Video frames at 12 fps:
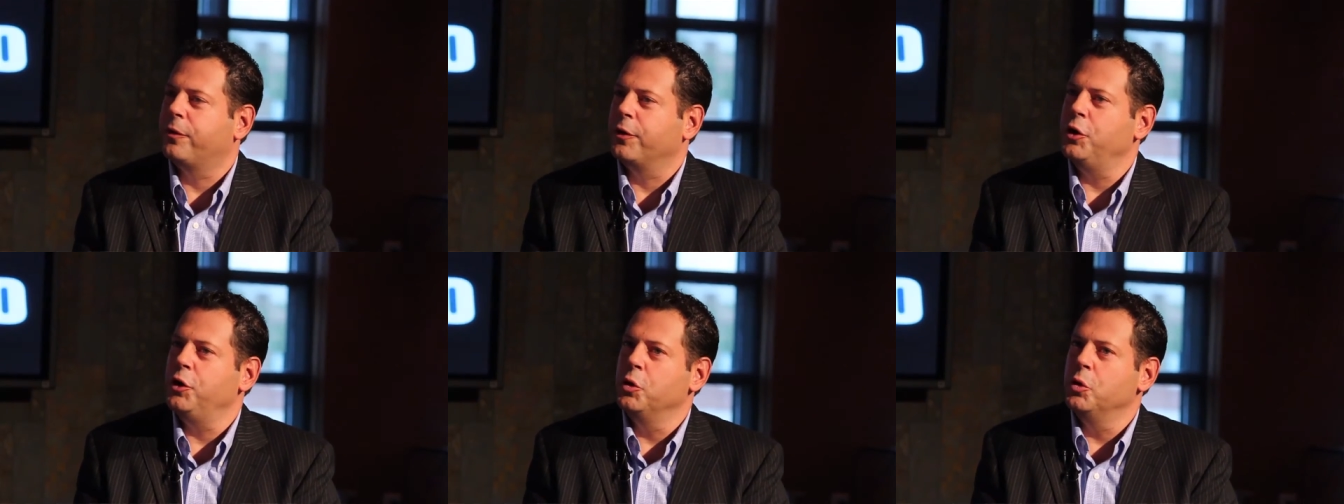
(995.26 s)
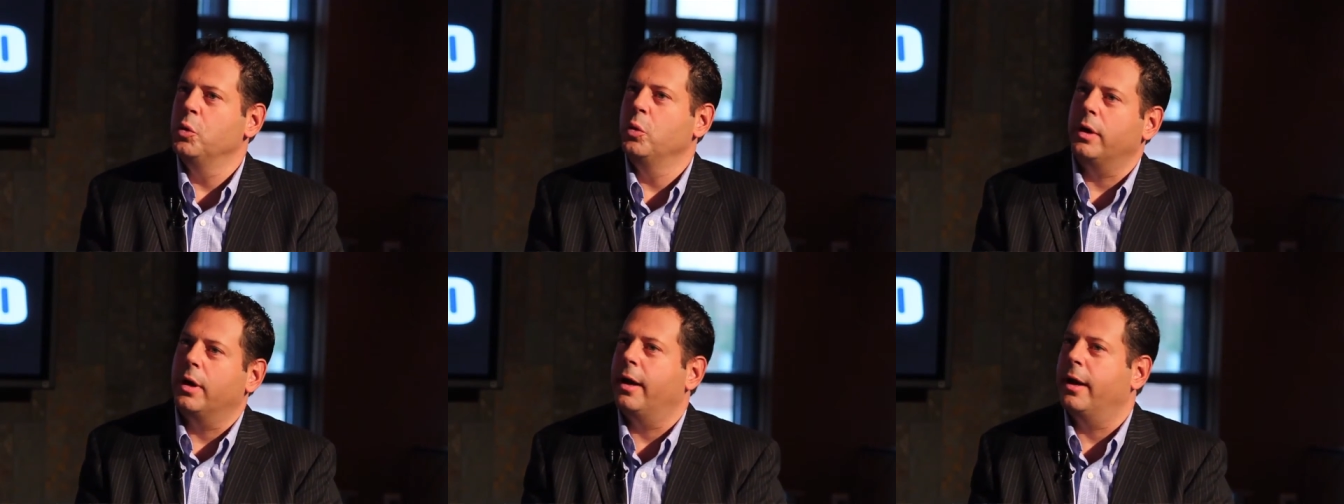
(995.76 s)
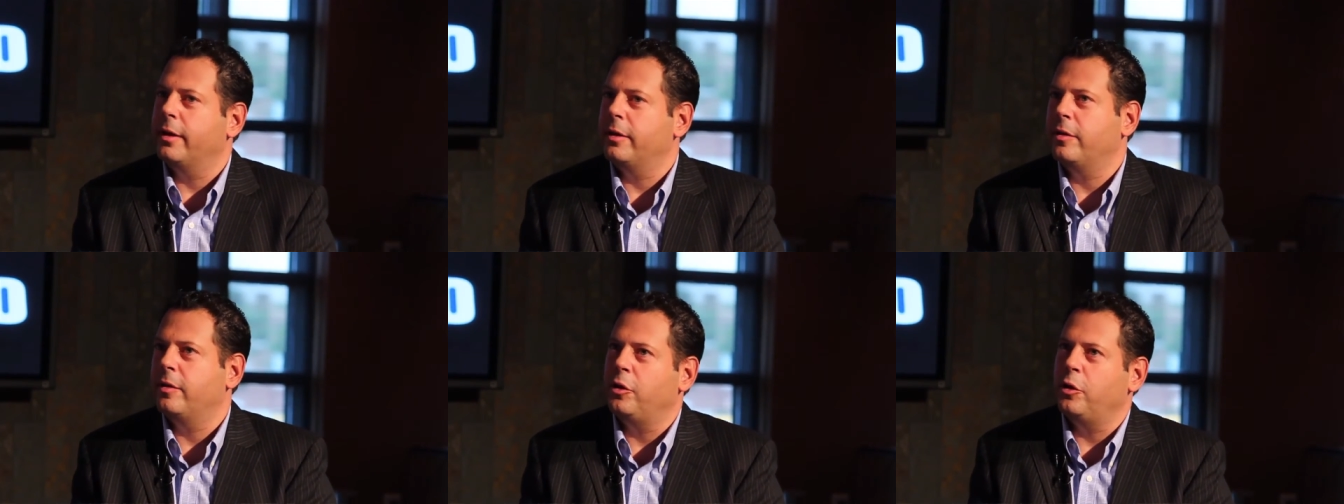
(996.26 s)
for you, uh,
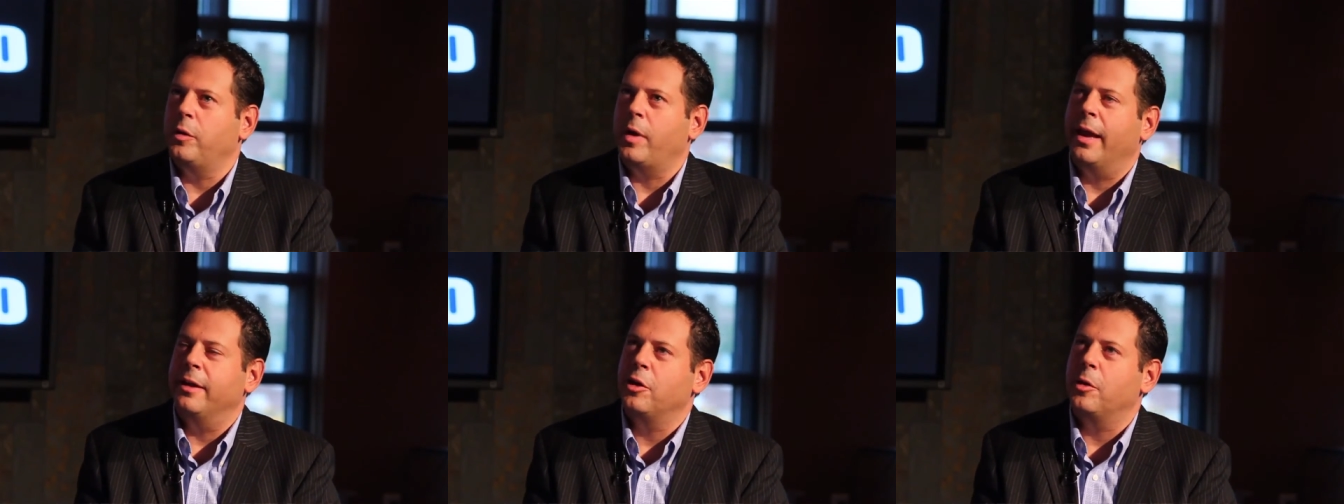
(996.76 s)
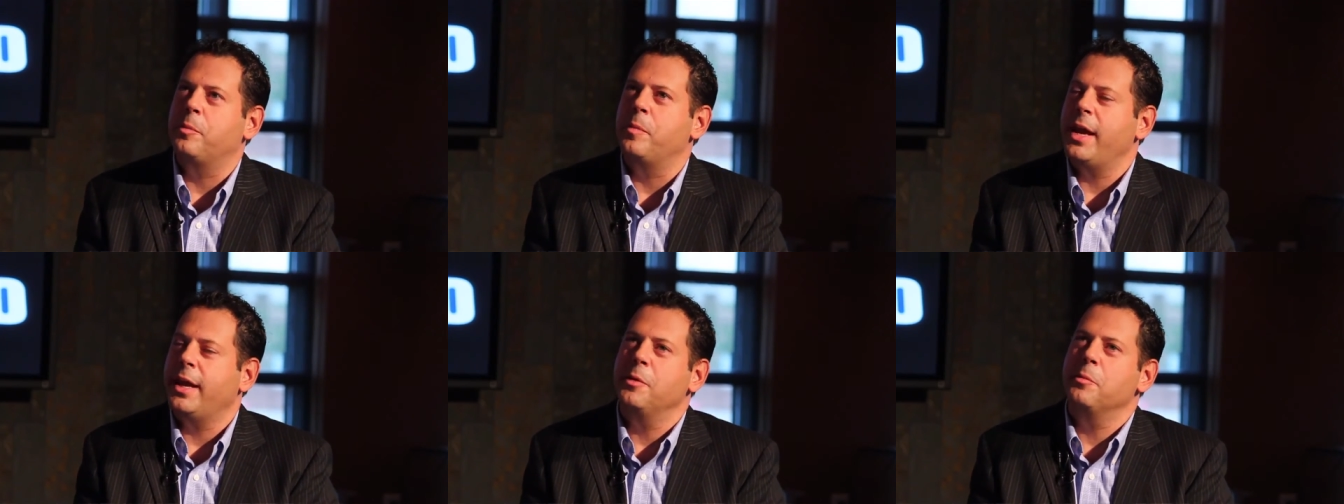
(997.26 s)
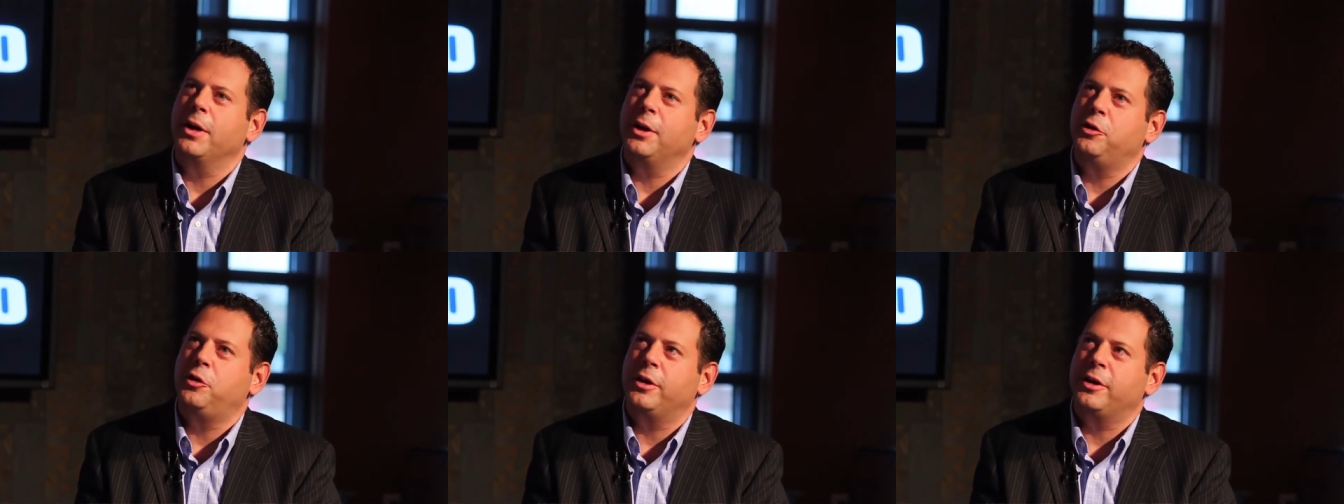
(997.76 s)
do you end up making money?
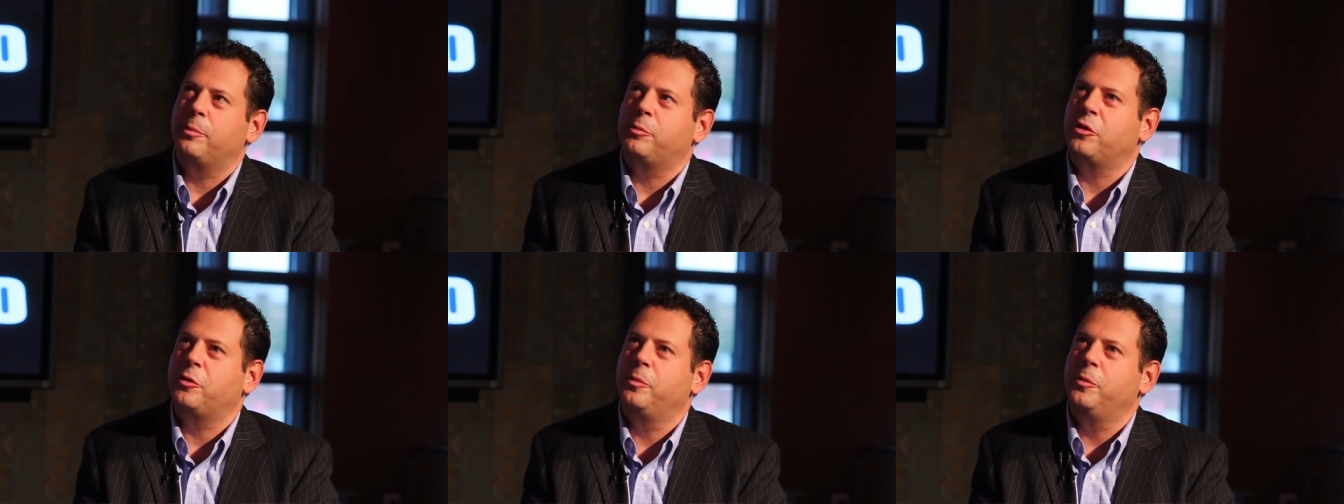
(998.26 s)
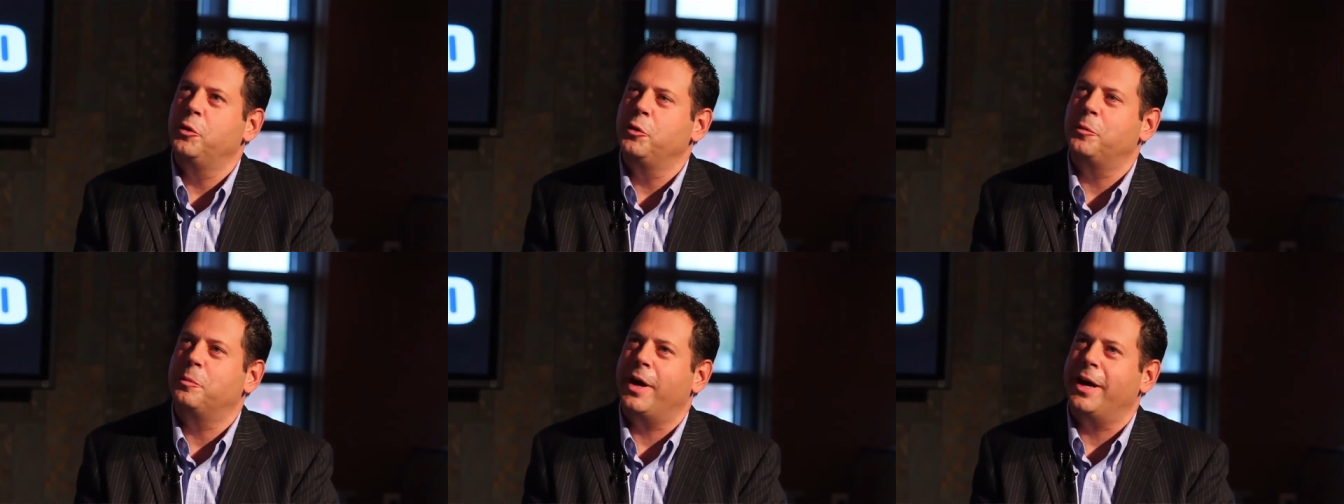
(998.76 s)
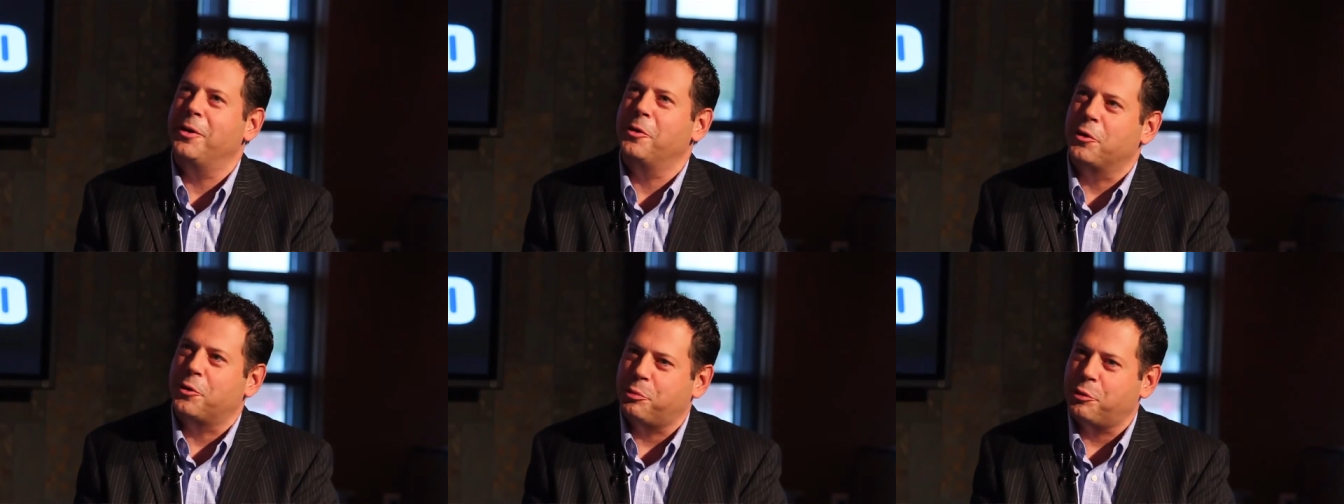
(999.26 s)
Or do you end up just use, buying
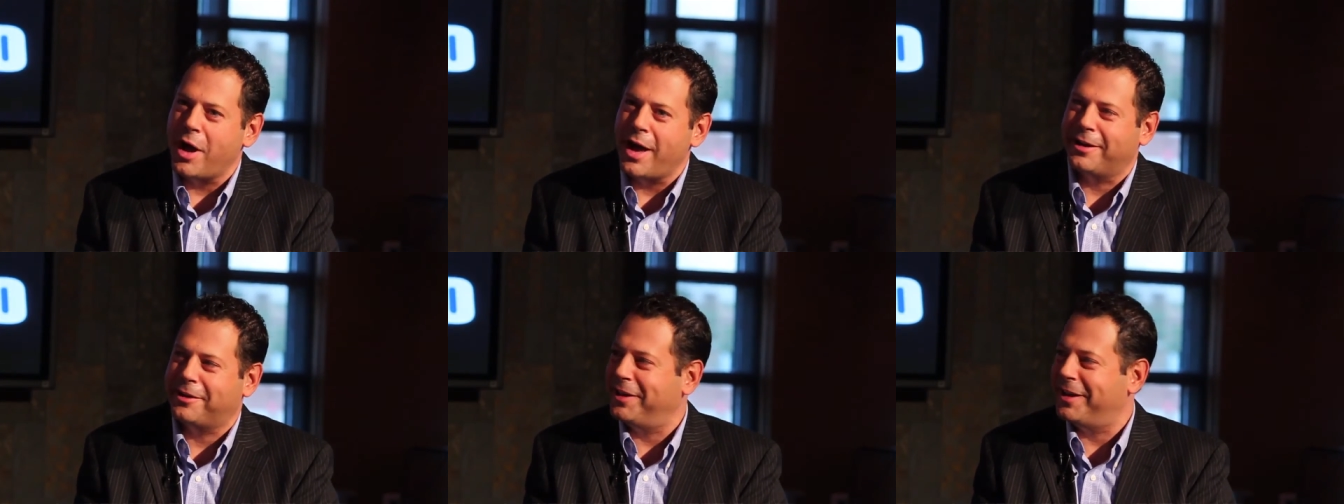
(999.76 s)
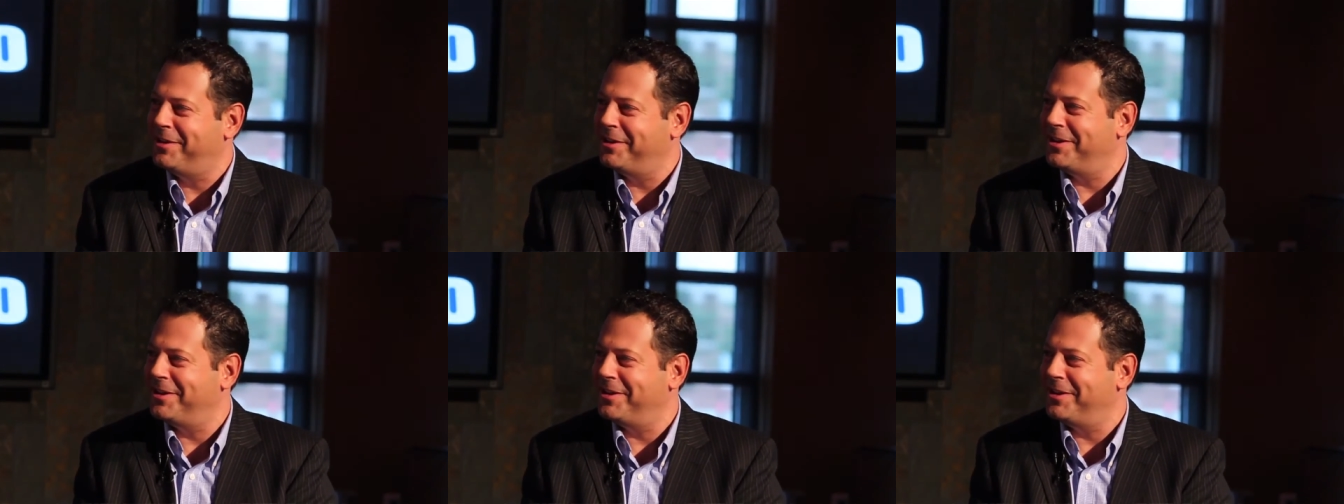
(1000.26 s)
all the product that